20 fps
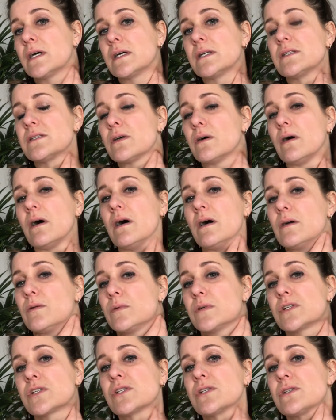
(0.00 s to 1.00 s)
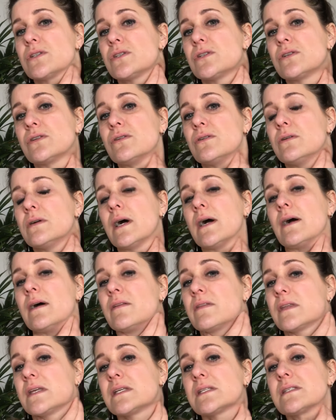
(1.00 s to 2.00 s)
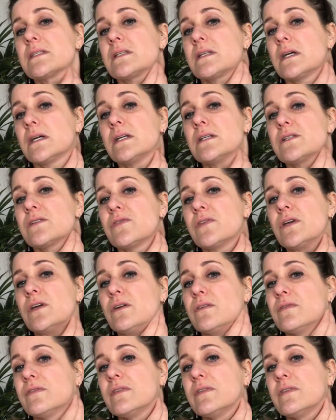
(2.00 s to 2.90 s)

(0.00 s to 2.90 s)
So I would just do, at this stage for you,